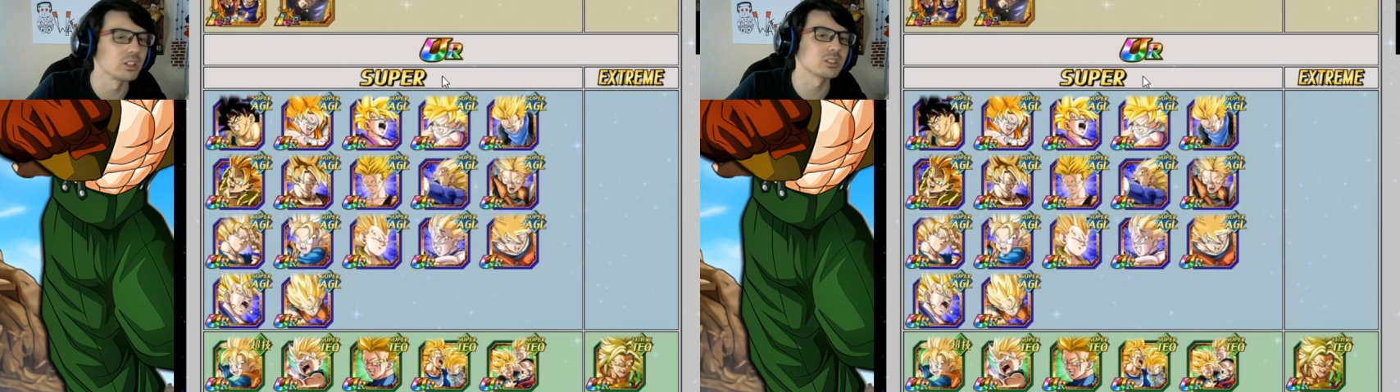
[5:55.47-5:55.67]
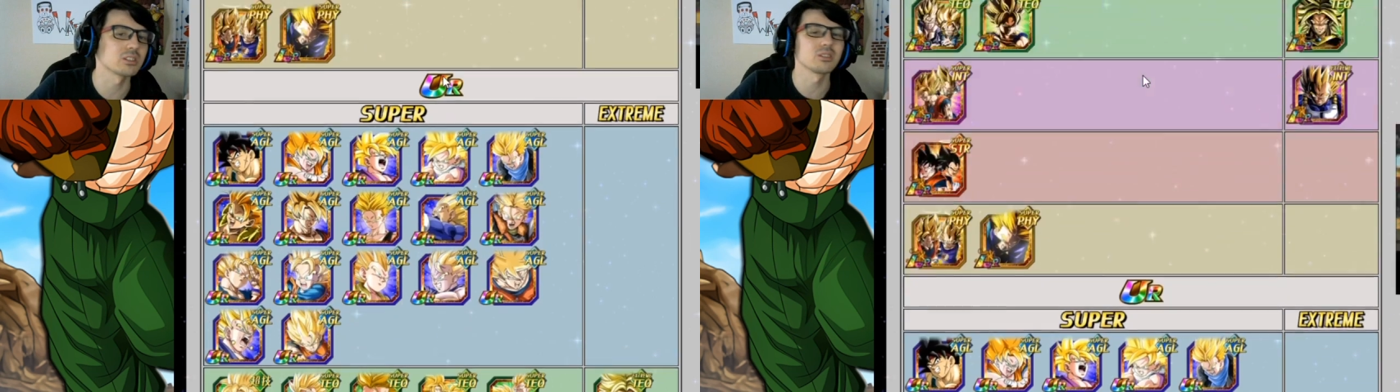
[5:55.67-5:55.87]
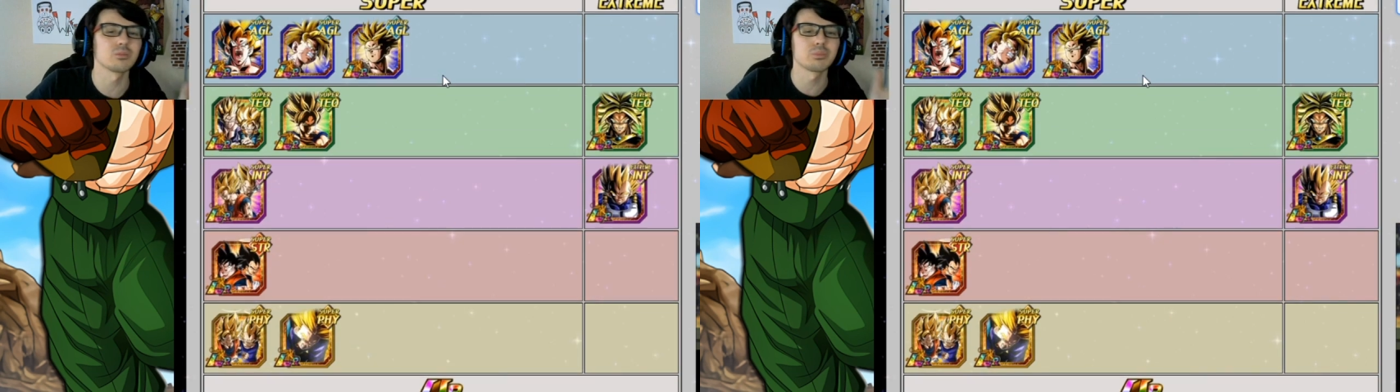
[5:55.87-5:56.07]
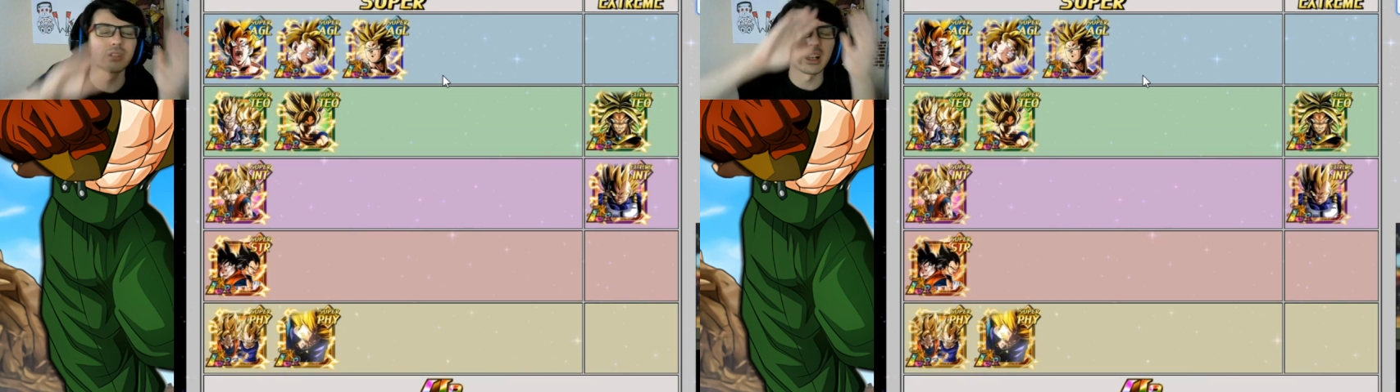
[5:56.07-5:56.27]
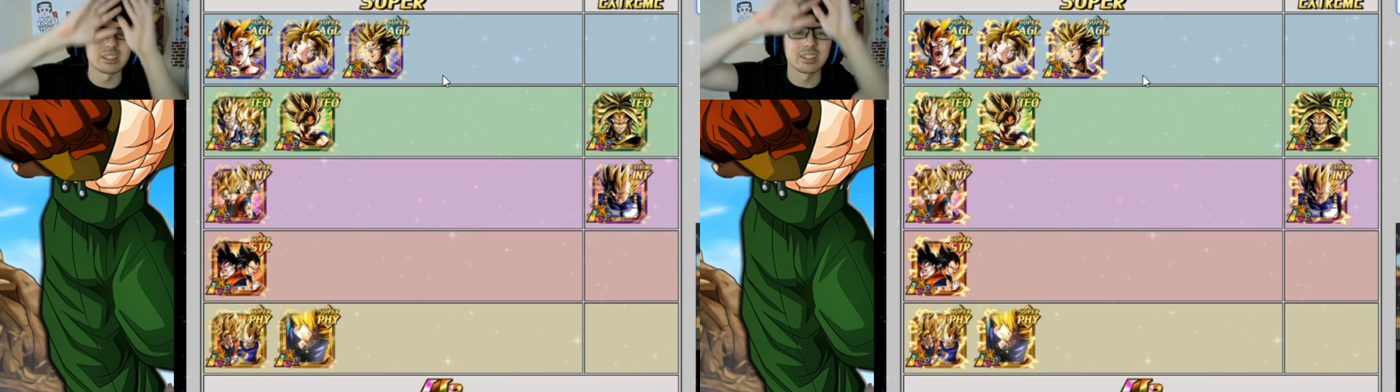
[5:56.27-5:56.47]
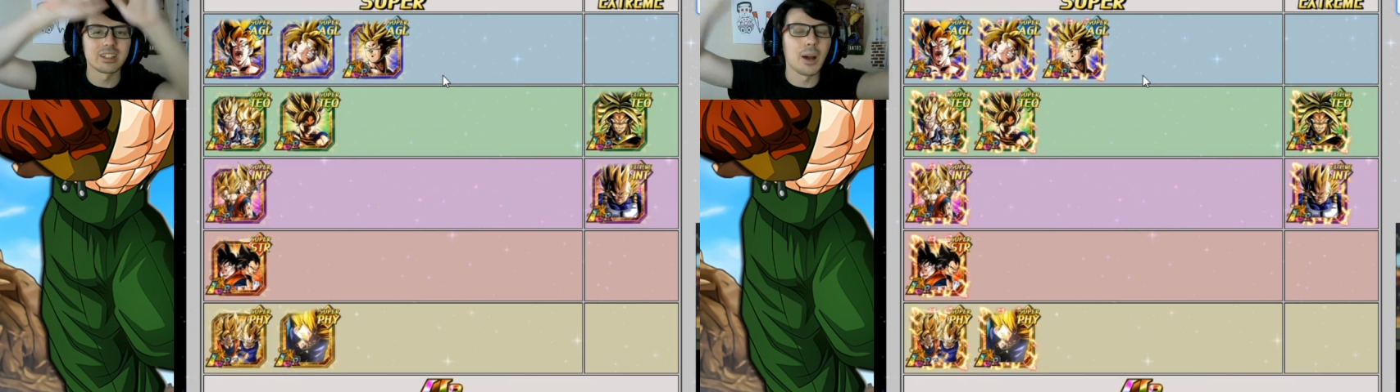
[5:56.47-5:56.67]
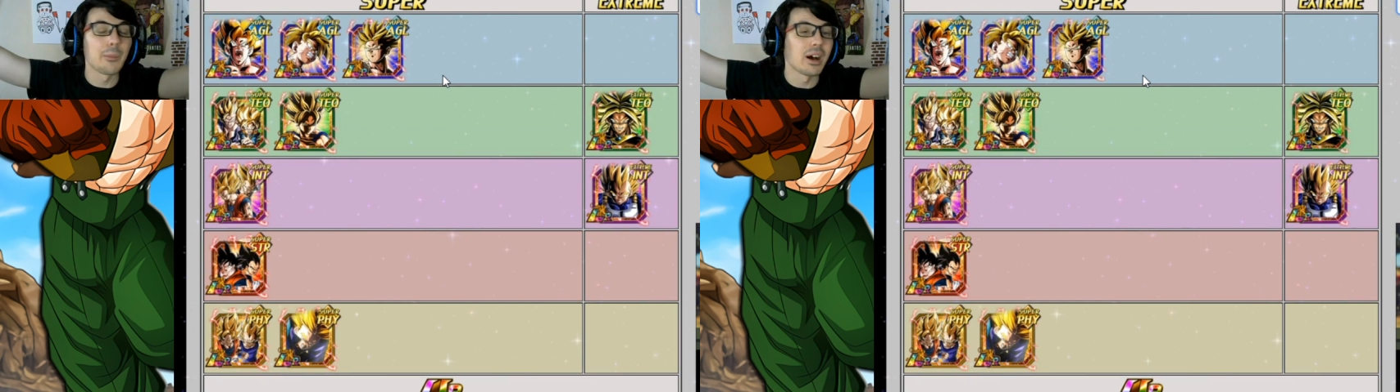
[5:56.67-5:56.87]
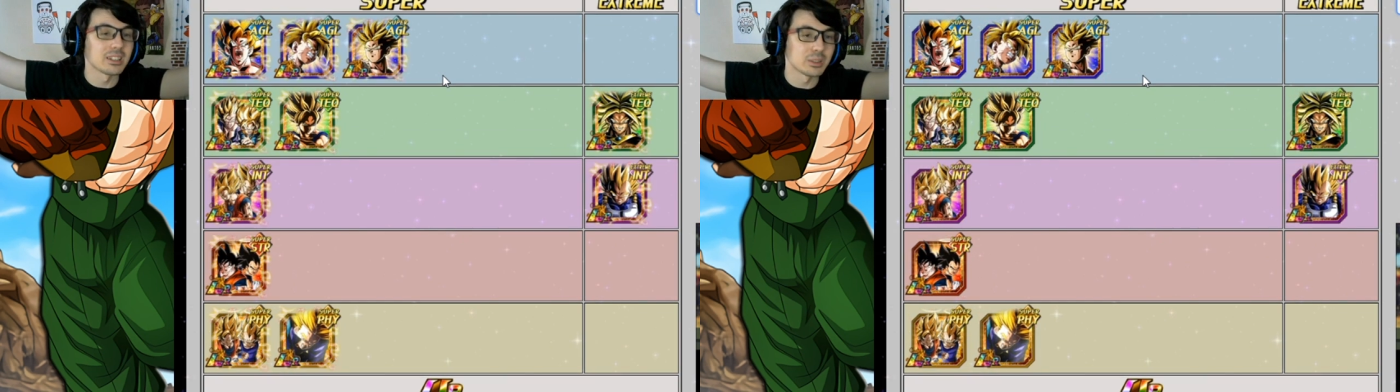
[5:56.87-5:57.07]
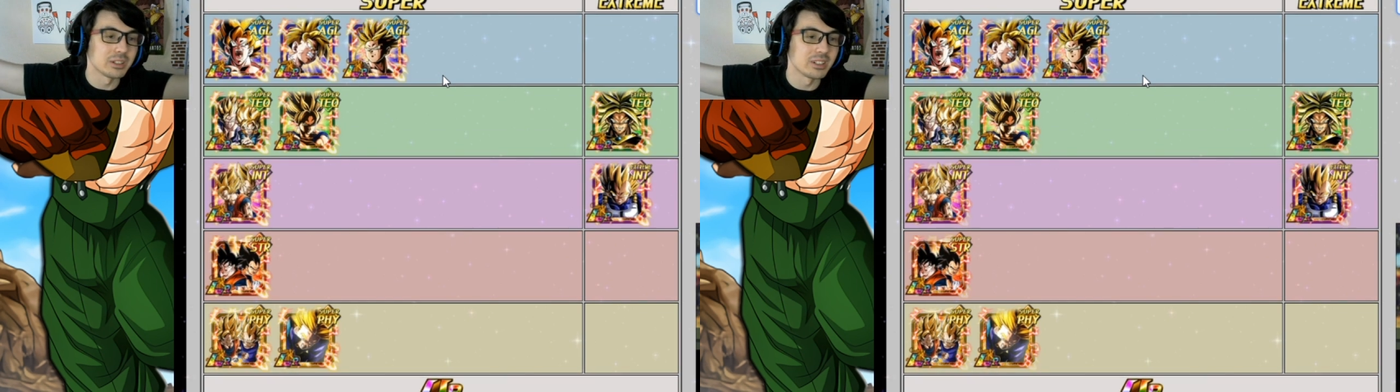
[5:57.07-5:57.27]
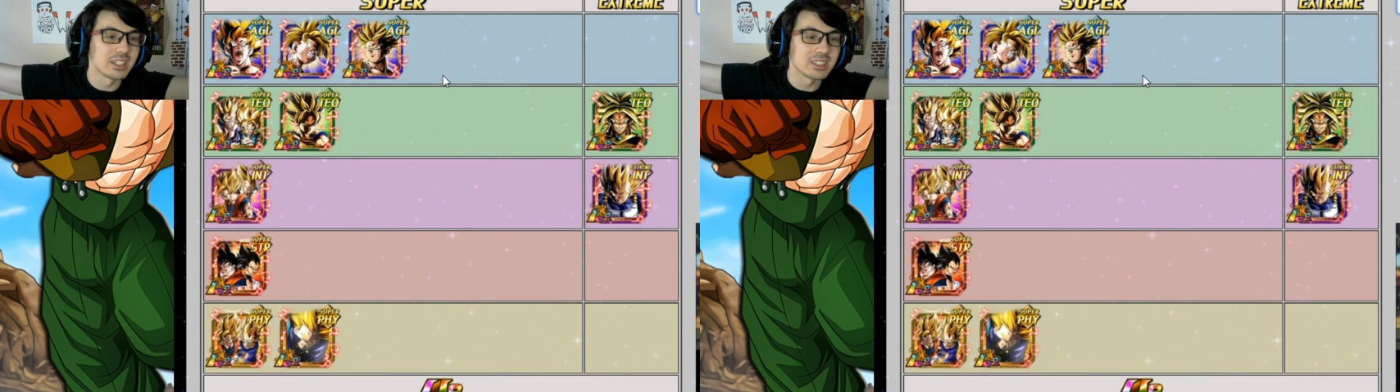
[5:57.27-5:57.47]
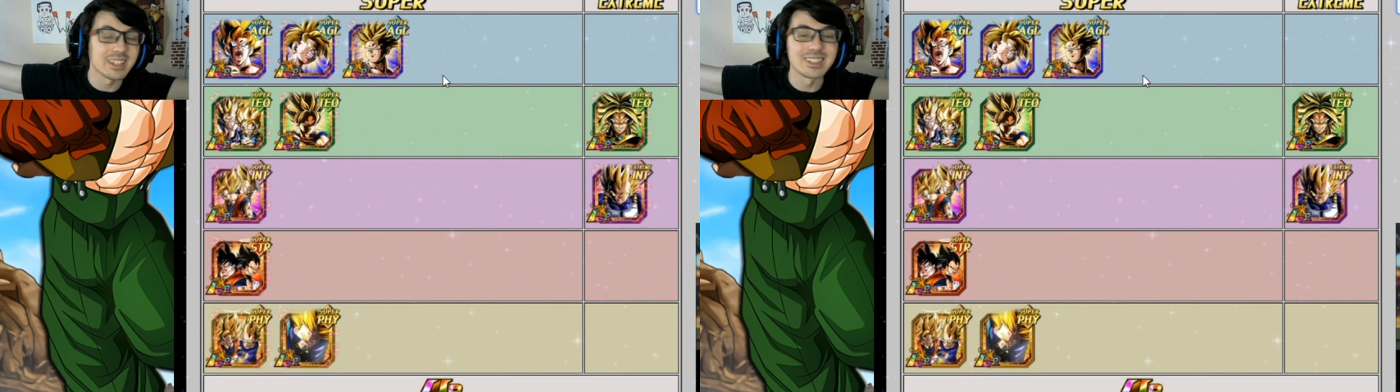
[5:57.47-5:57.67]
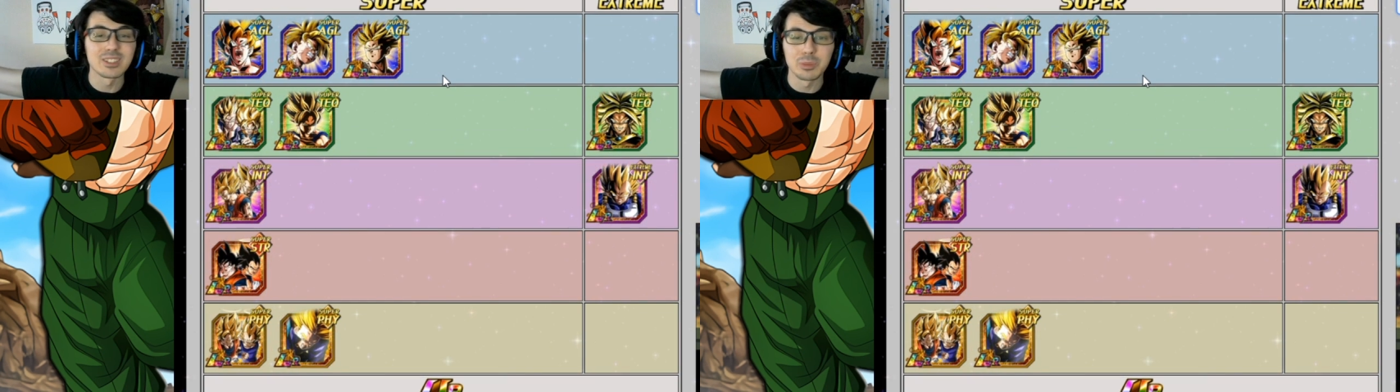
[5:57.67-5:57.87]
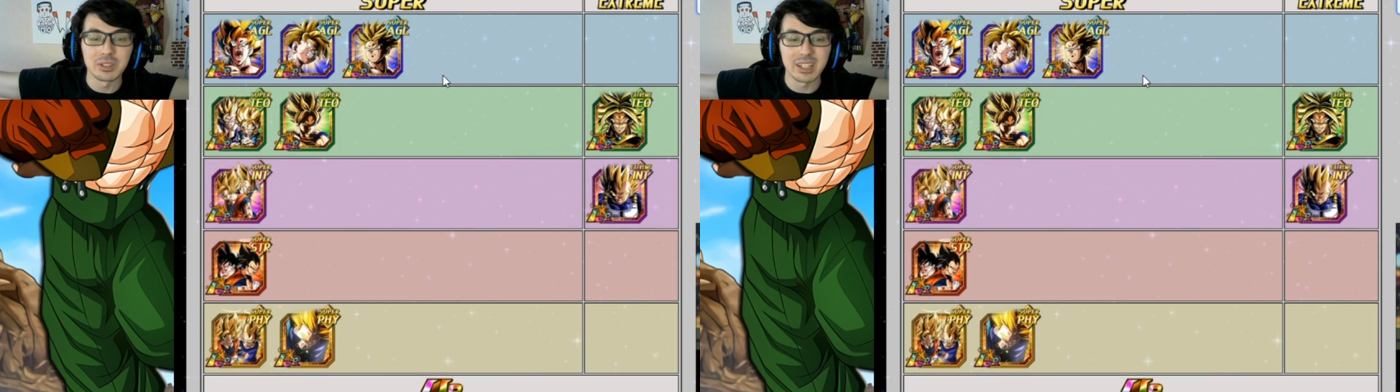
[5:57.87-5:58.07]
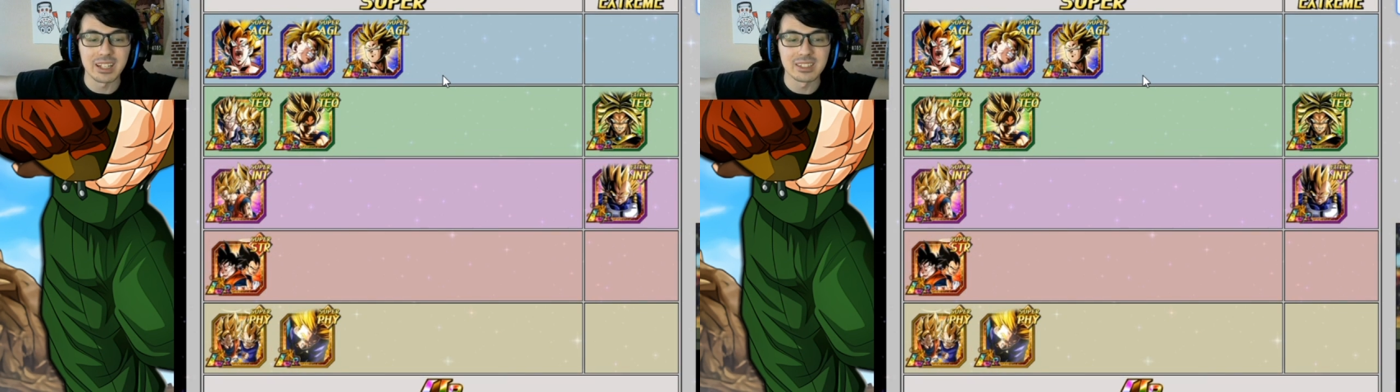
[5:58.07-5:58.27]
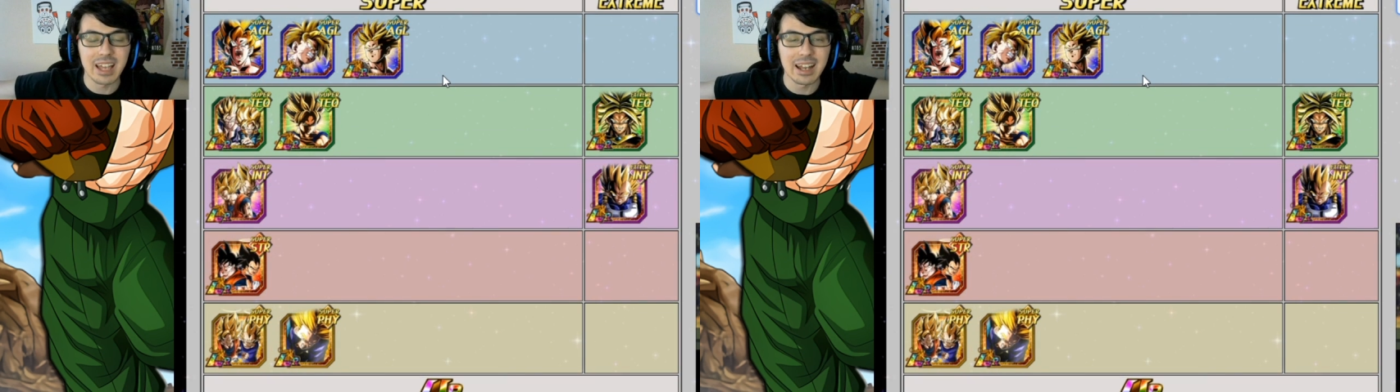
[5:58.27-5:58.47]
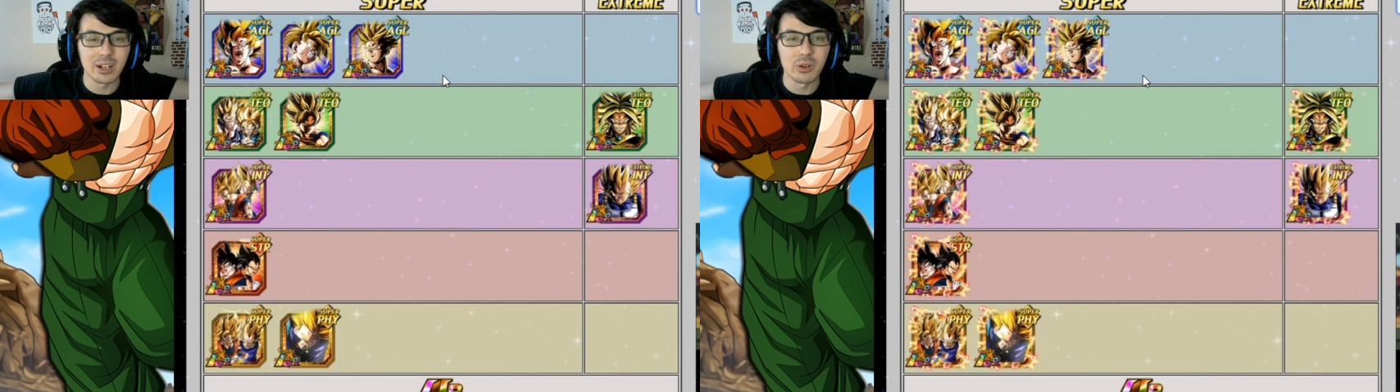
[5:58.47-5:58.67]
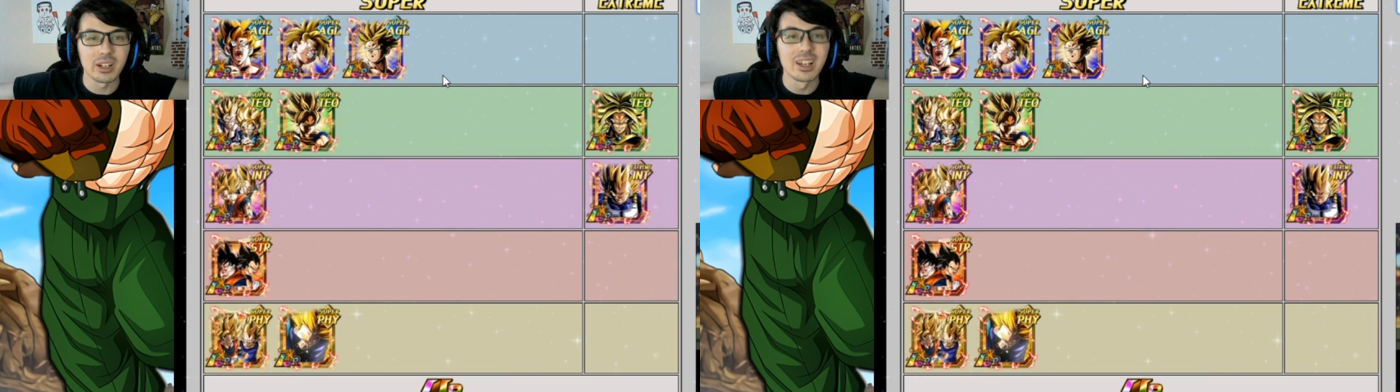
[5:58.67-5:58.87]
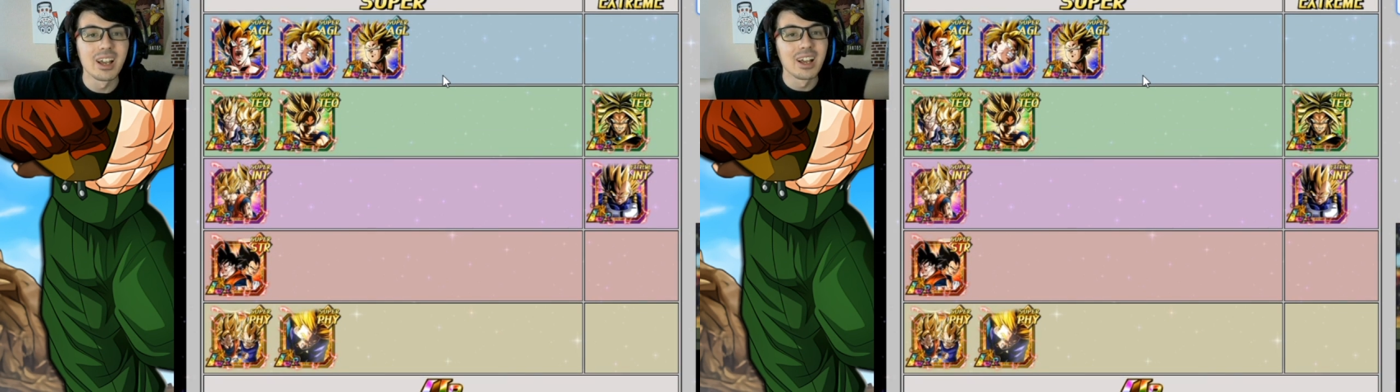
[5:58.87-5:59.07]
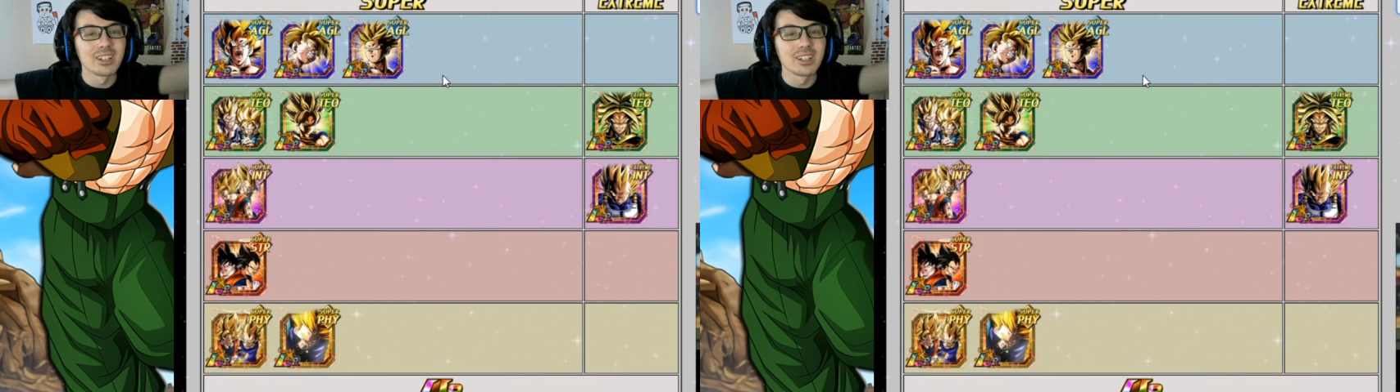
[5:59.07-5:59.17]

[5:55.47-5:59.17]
There's plenty of possibilities in the Super Saiyans category.